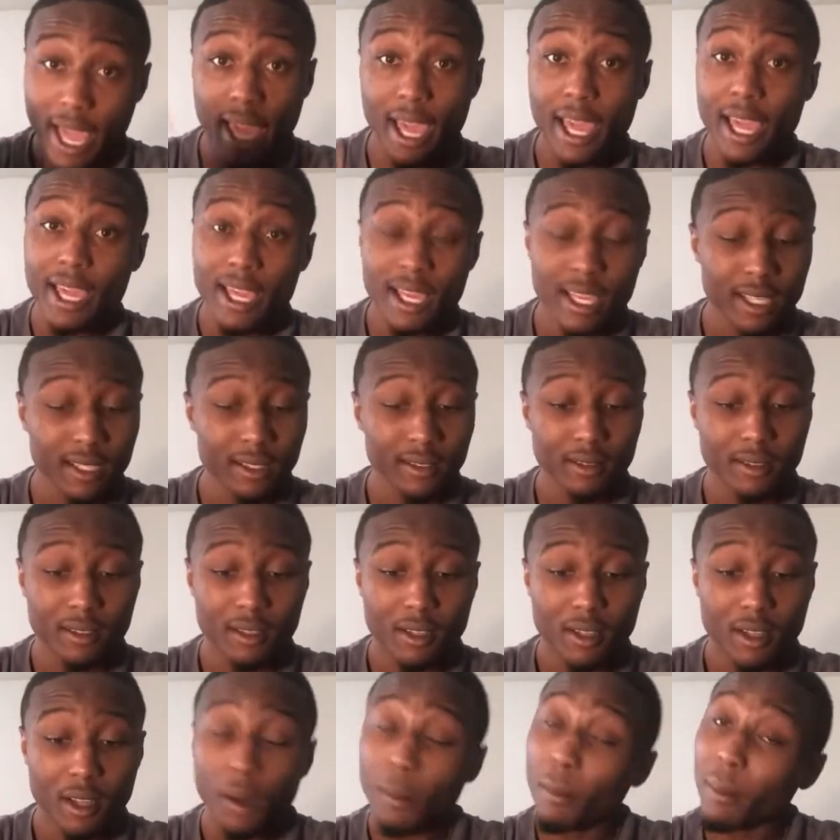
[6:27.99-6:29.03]
and
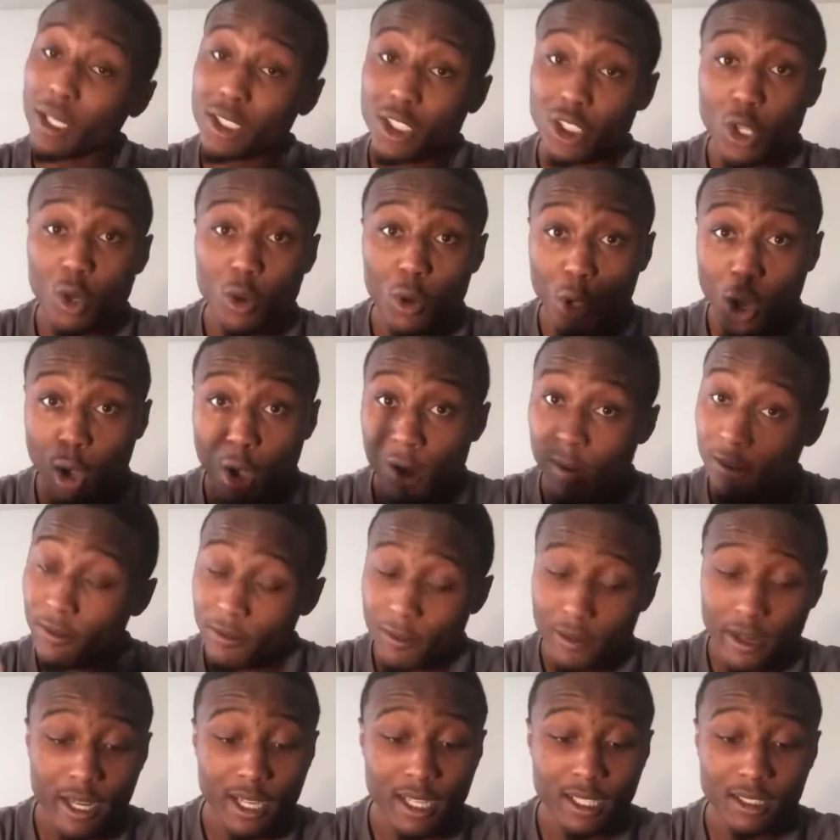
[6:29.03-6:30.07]
my so-called
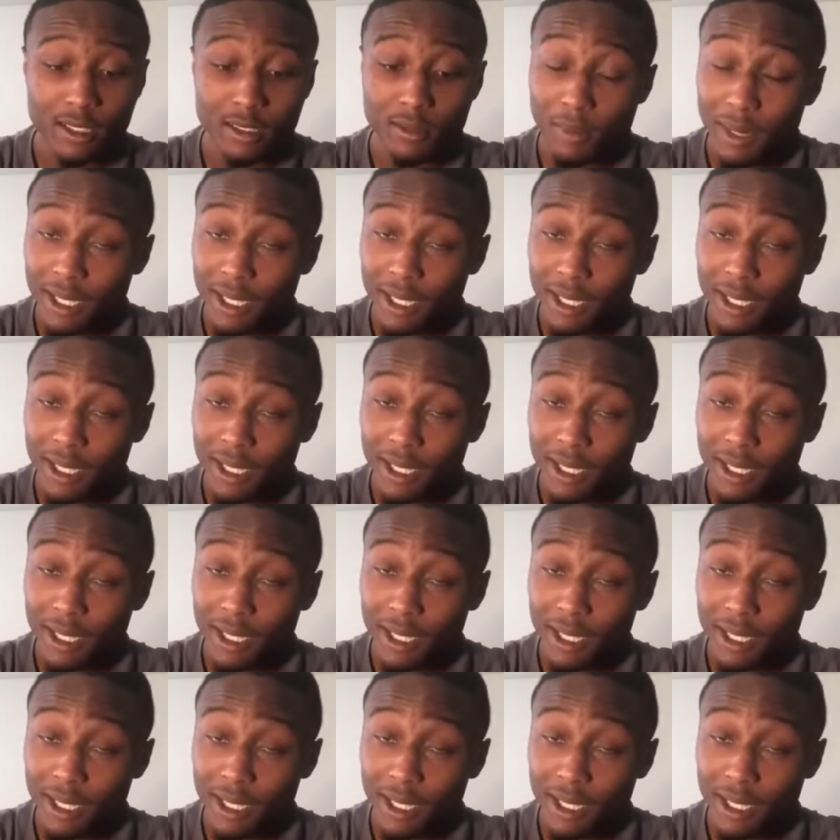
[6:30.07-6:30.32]
friends,